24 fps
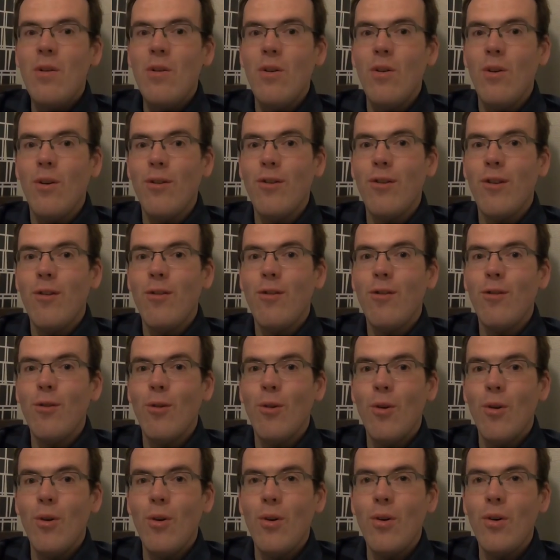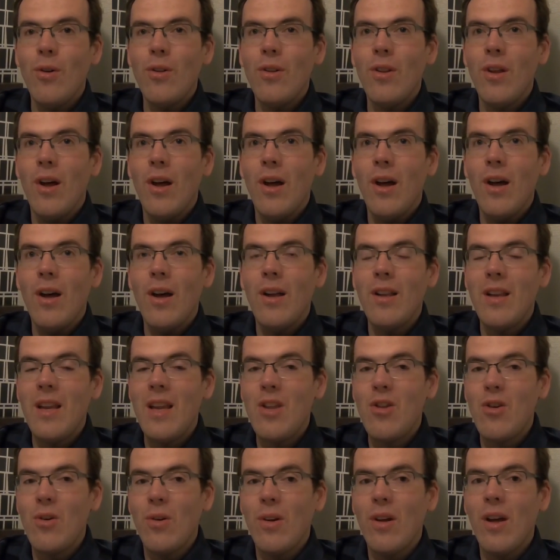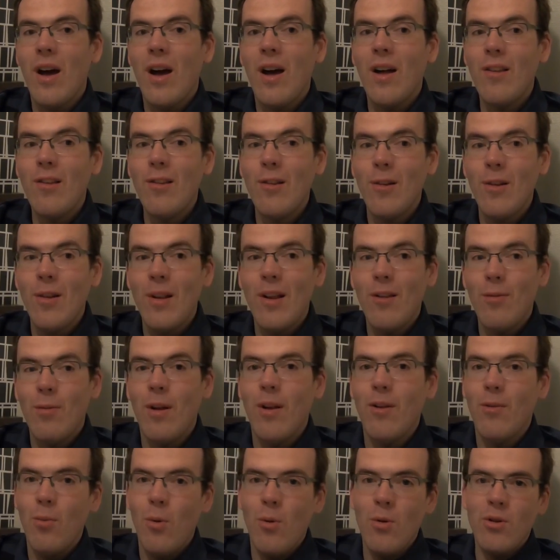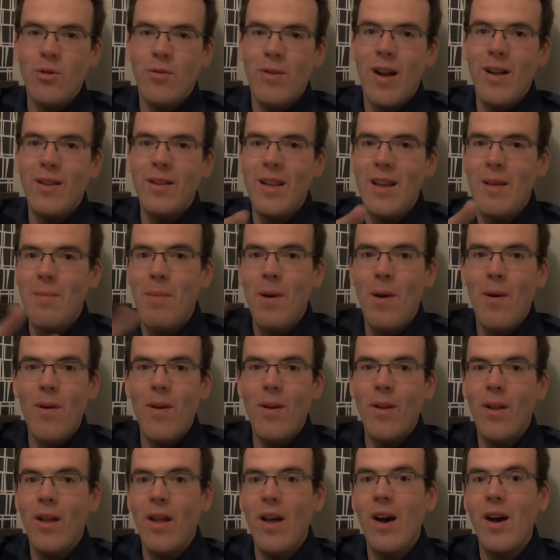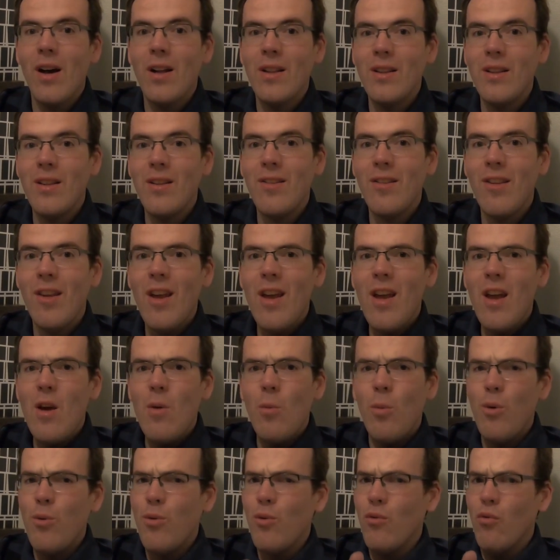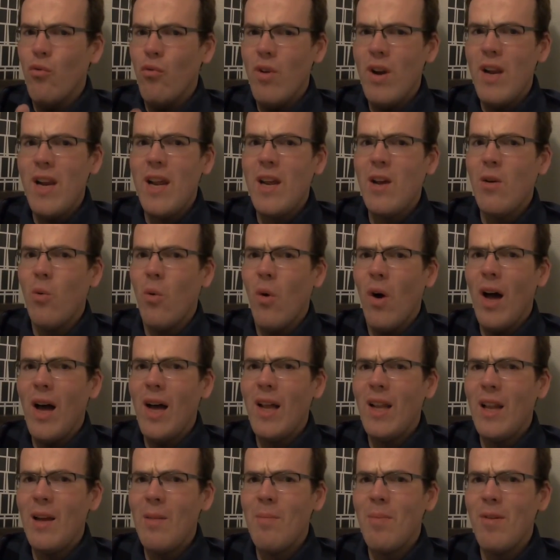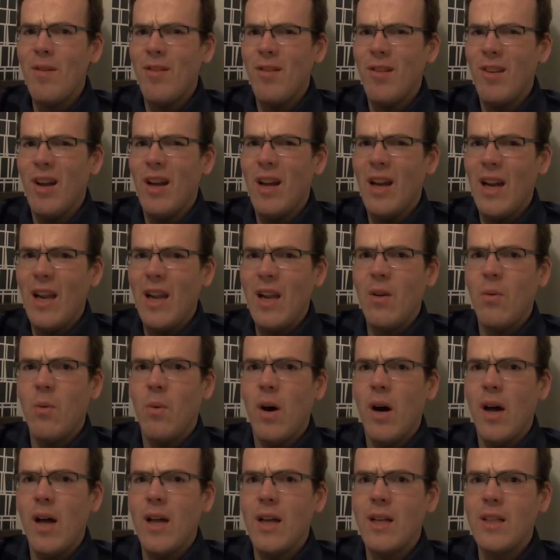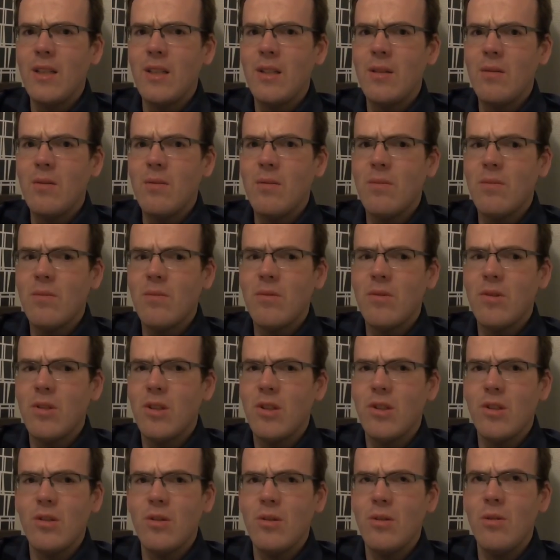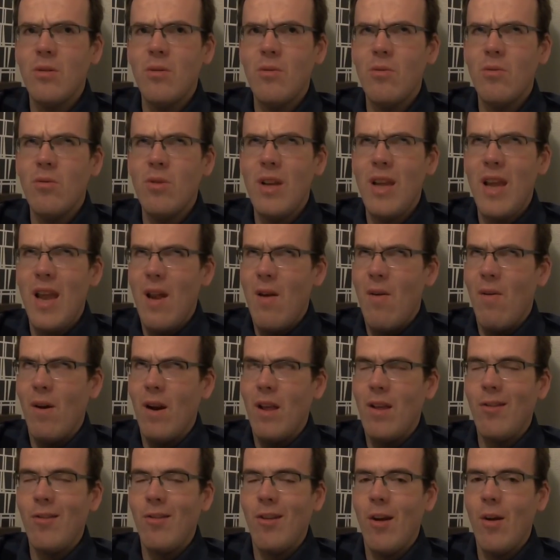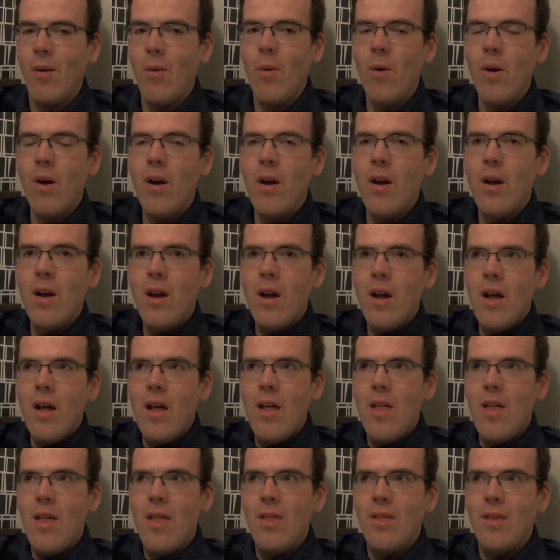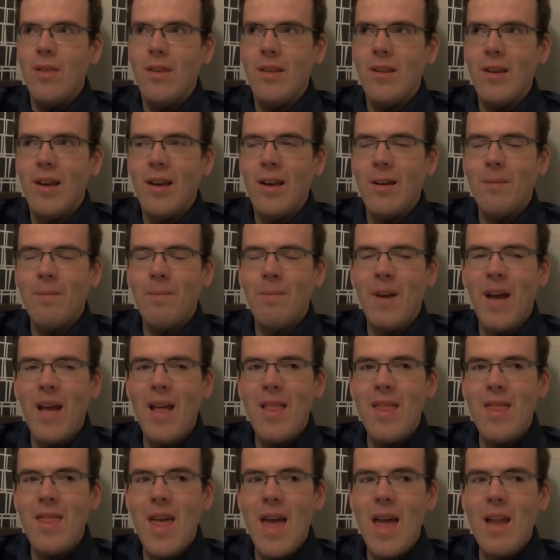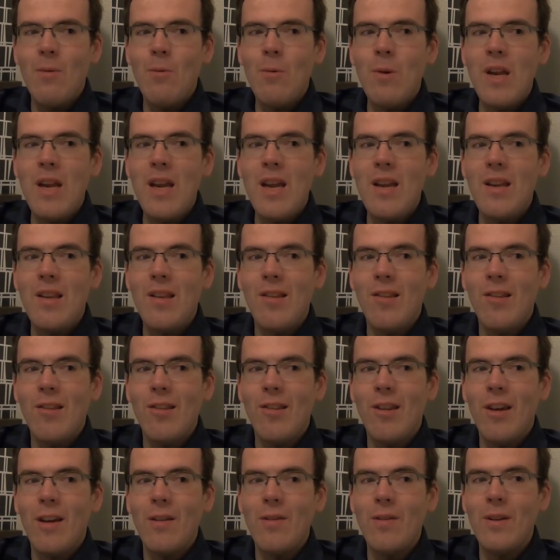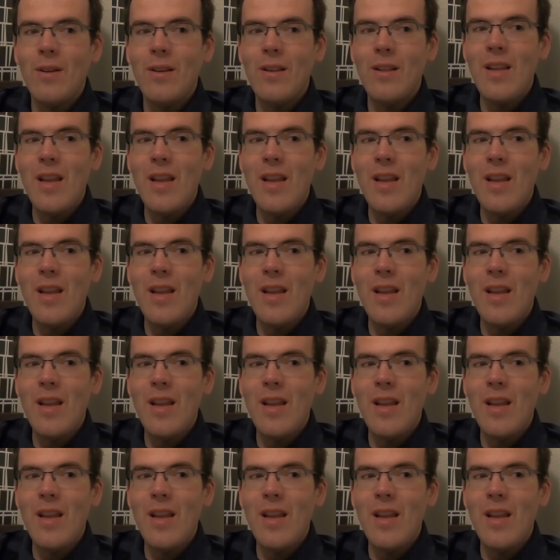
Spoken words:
We also saw Nijo Castle, as well as walked around the Imperial Gardens, which were really quiet, like bizarrely quiet, just eerily so. And then we discovered